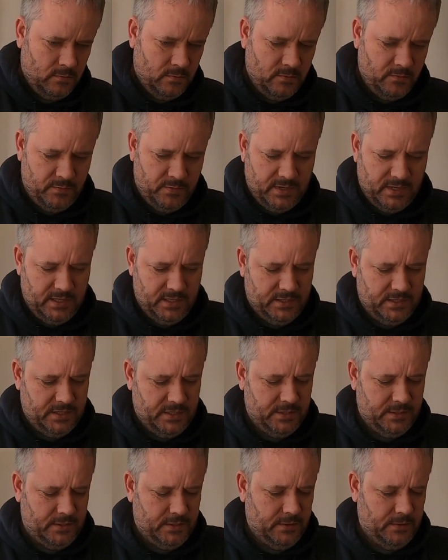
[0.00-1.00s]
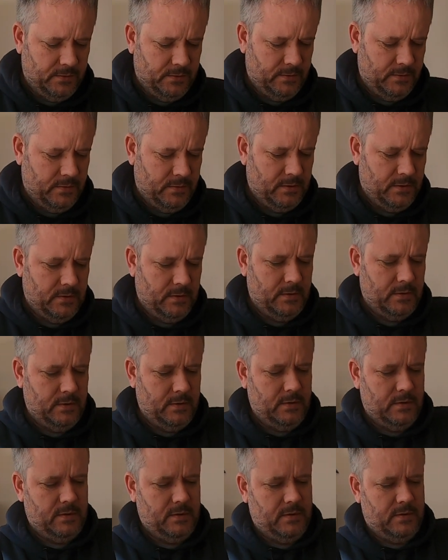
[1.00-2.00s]
we'll place into
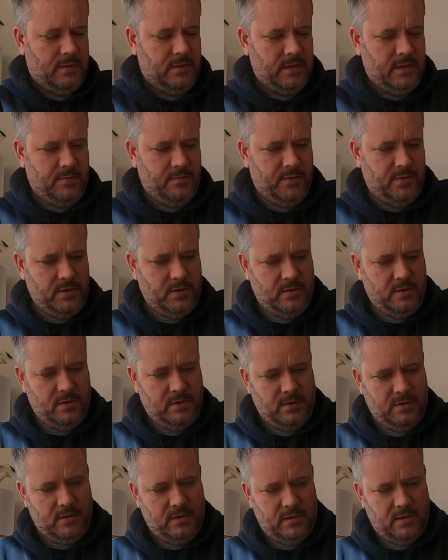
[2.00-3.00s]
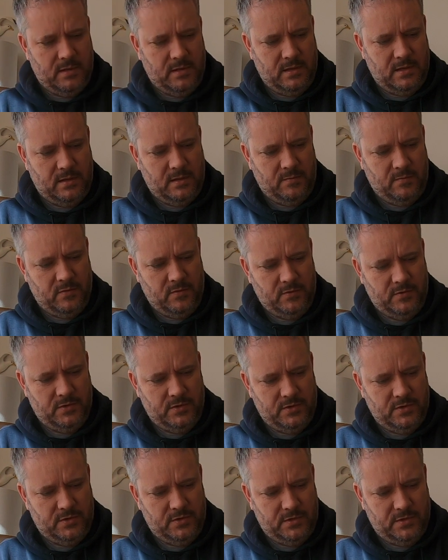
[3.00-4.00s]
that pot, and we'll
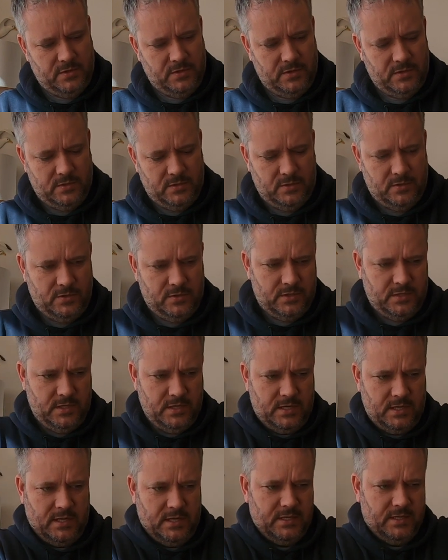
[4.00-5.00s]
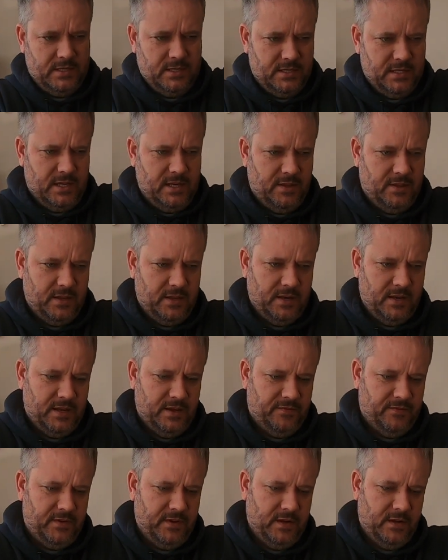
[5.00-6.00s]
just in case there's anything
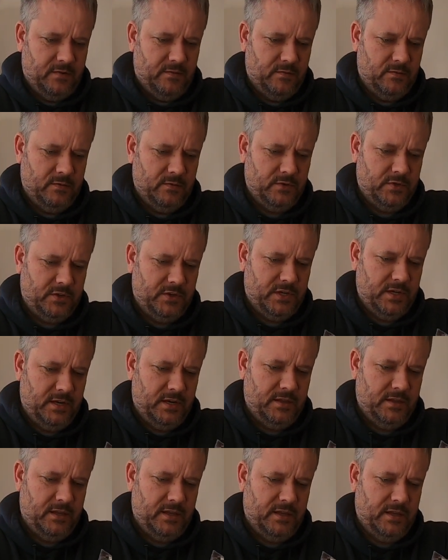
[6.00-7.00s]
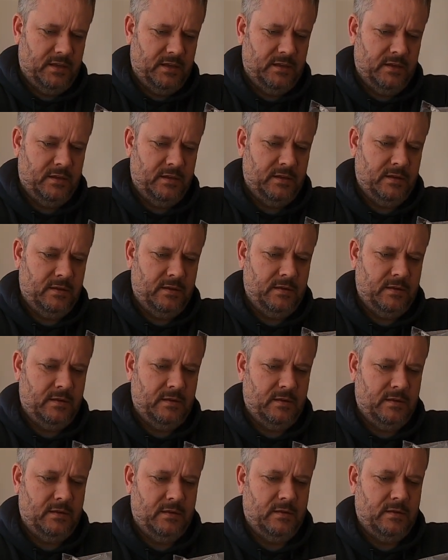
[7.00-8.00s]
left in, we'll shake that
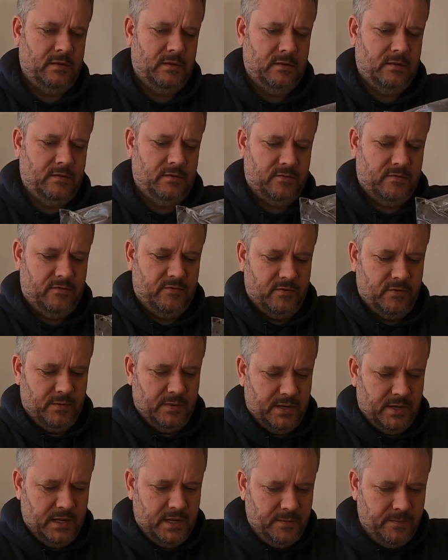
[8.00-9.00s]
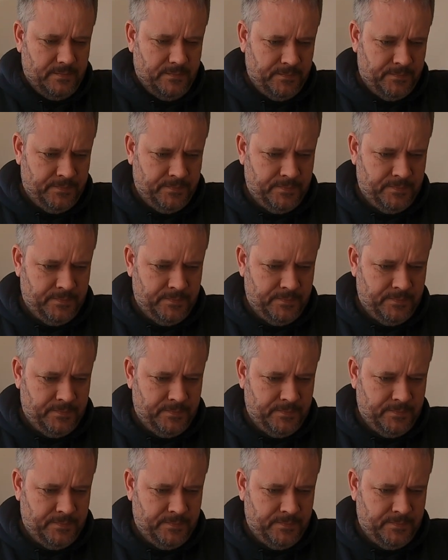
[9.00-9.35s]
through and in,